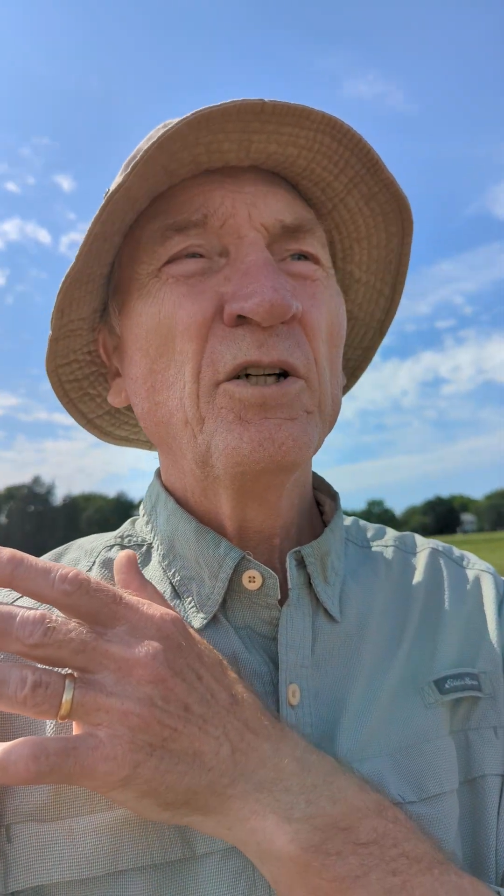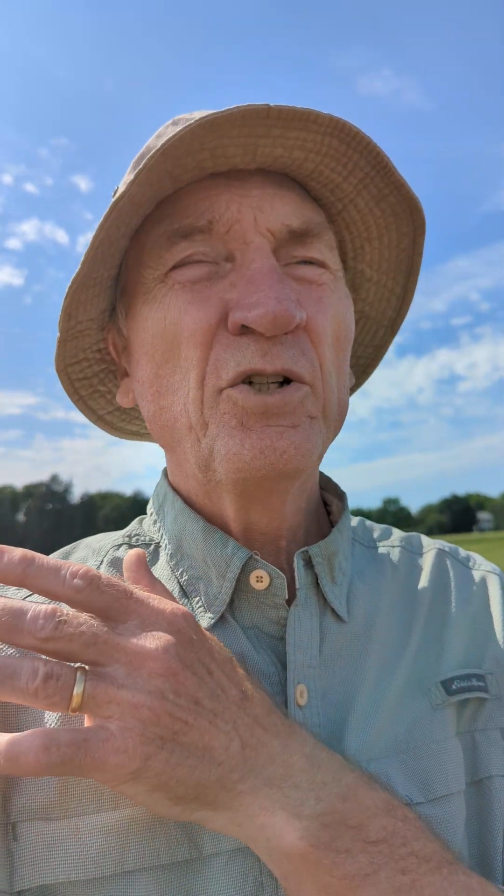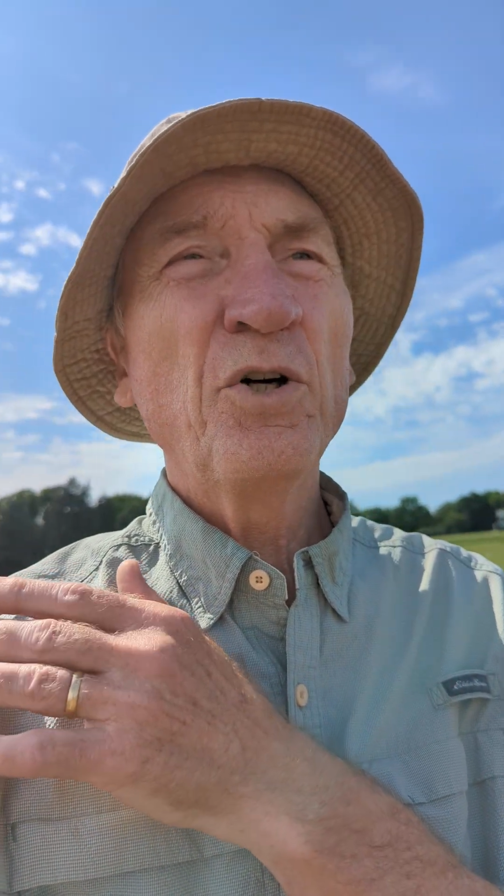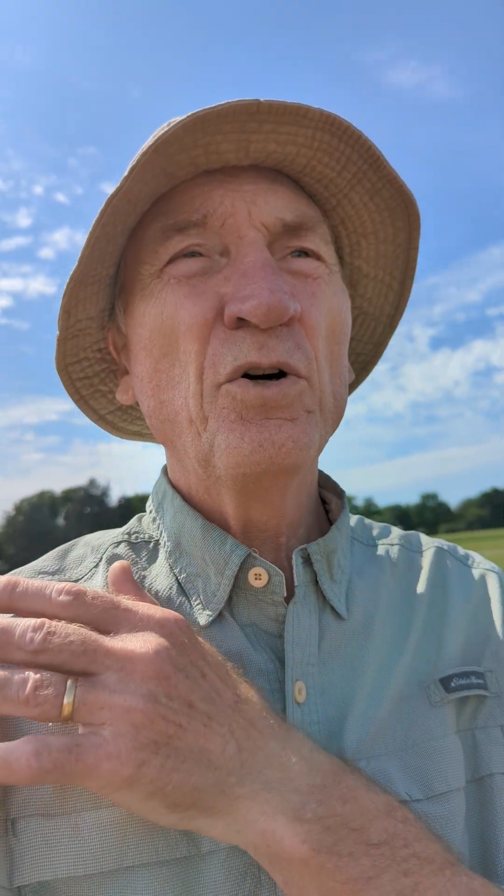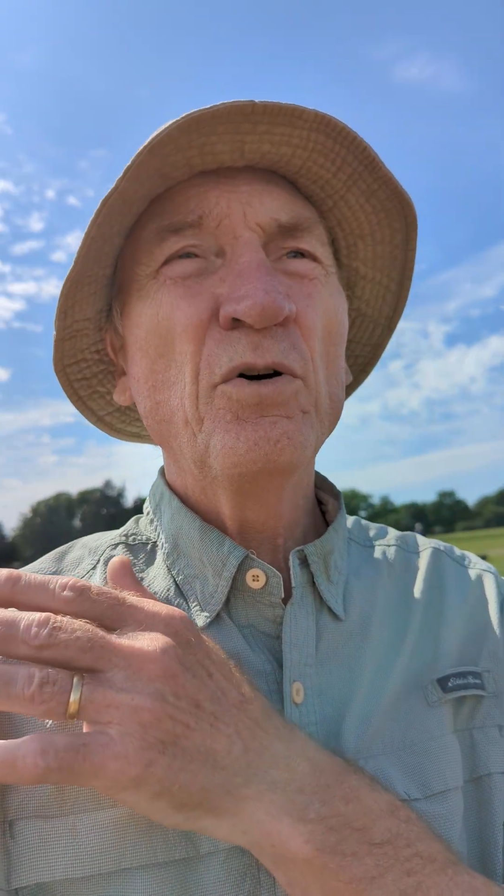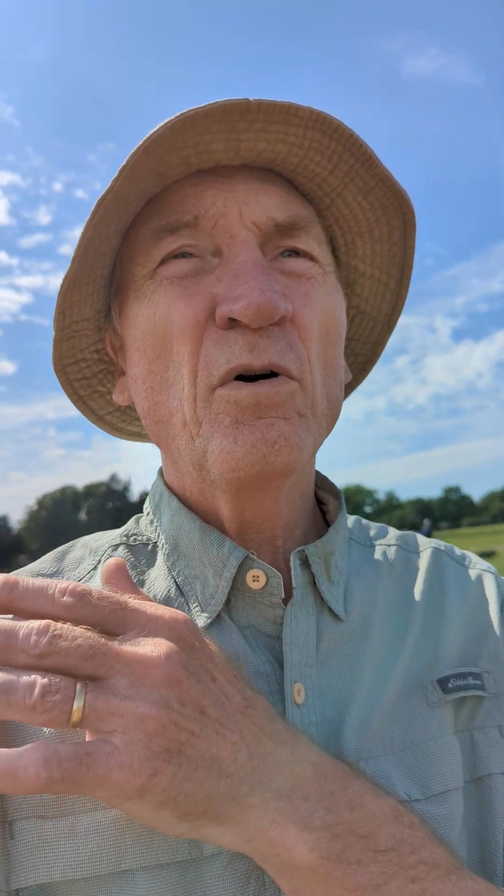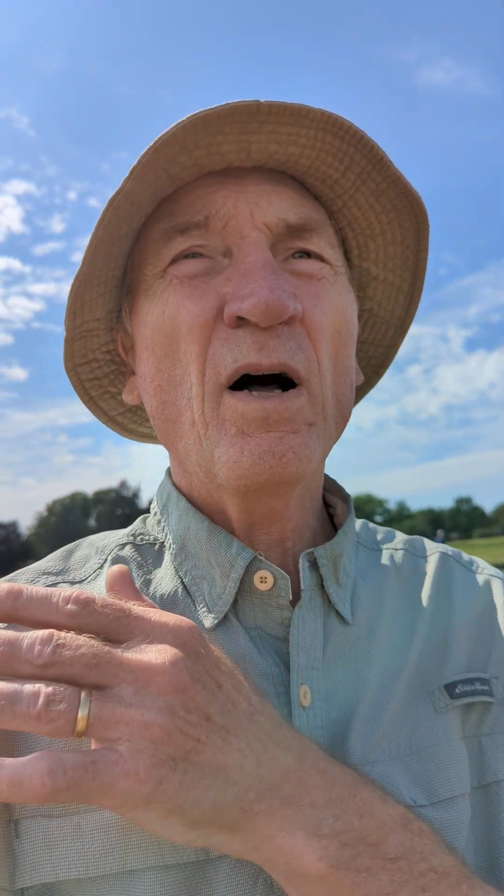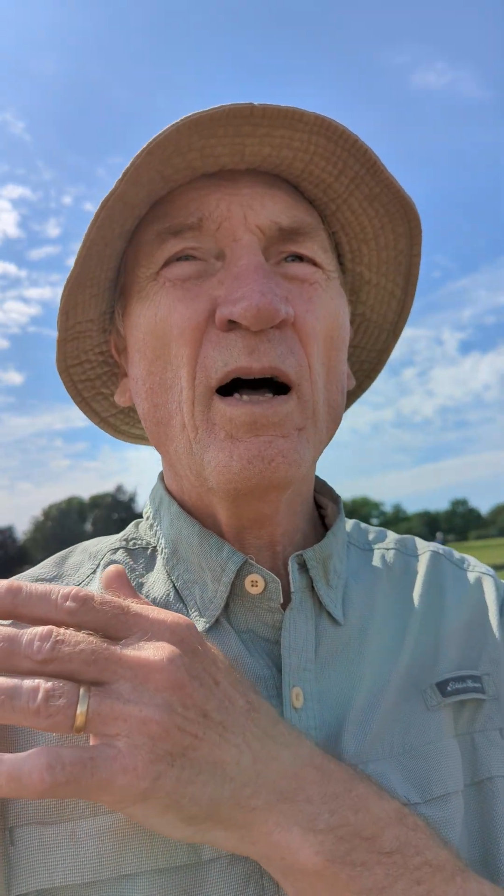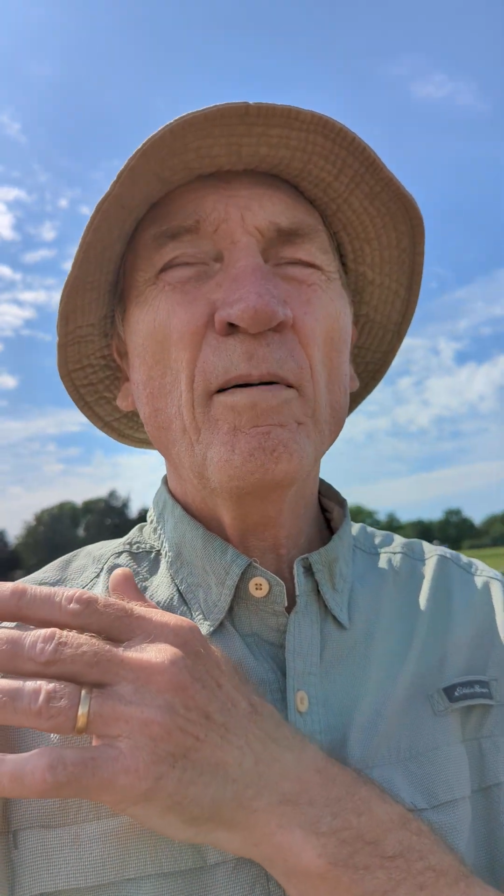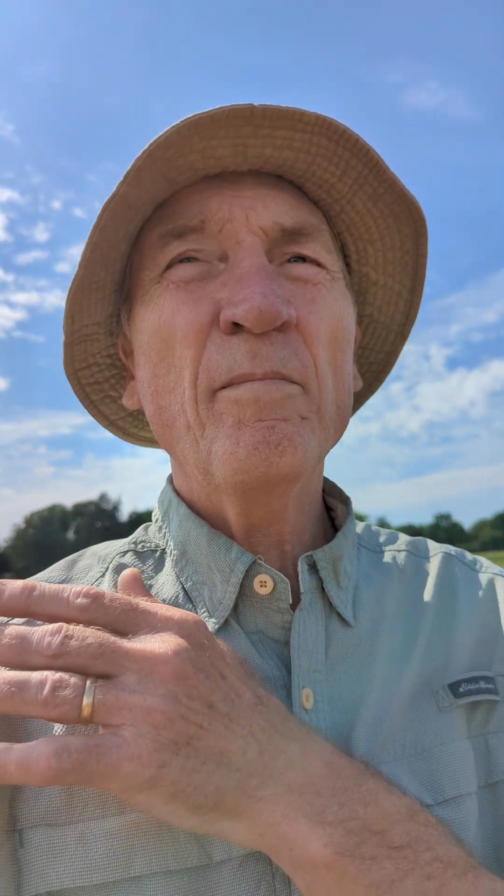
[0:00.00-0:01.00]
to
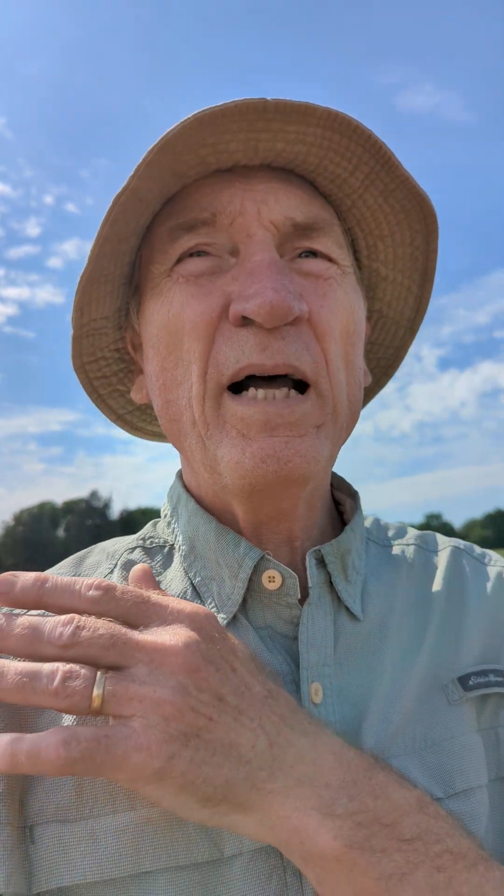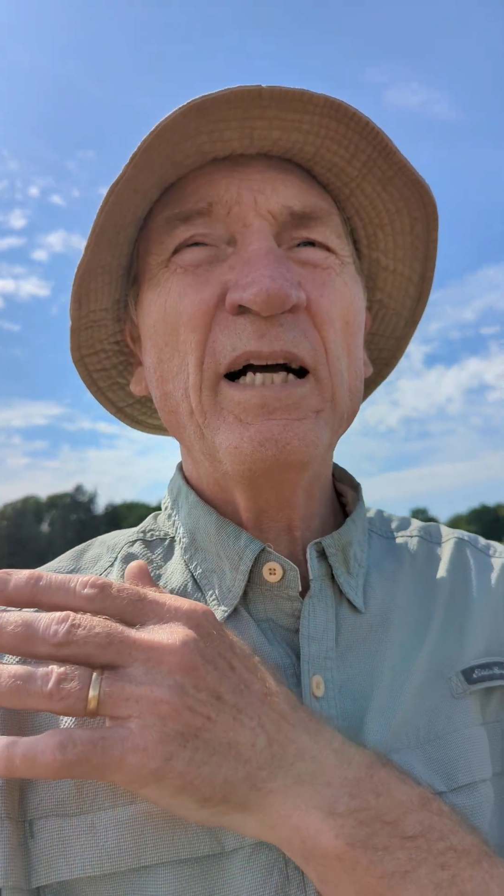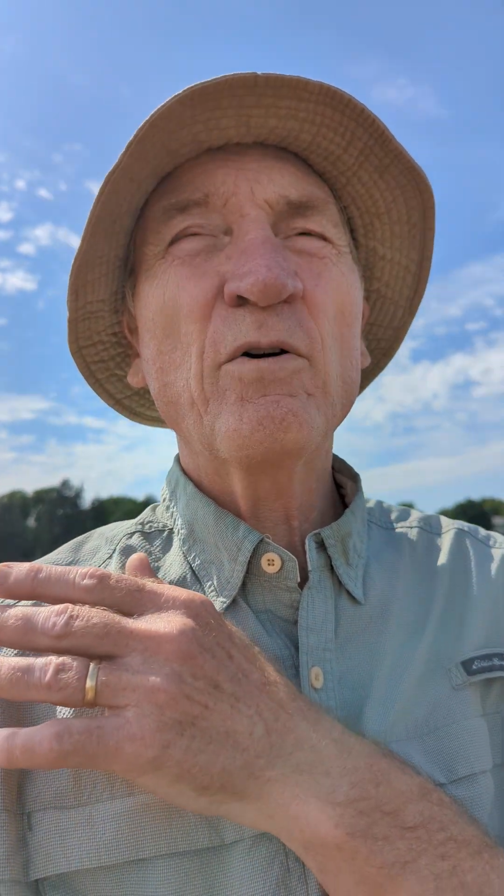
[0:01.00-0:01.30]
make